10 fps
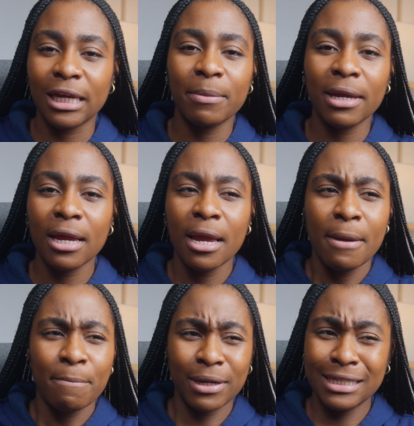gimmick,
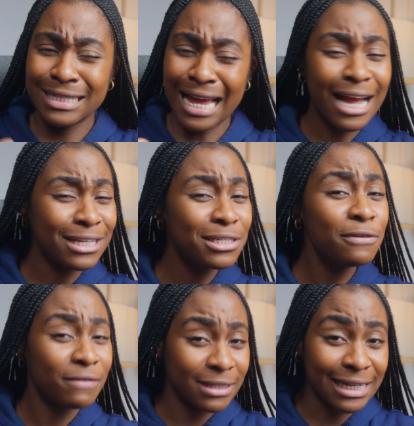but it's actually
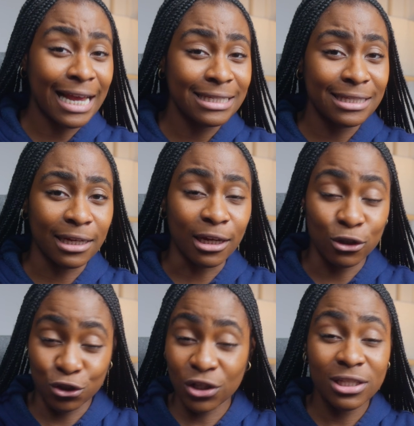fantastic.
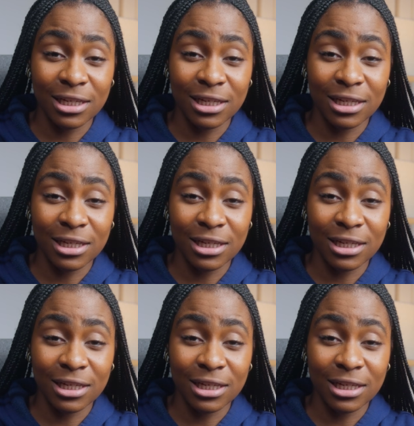Just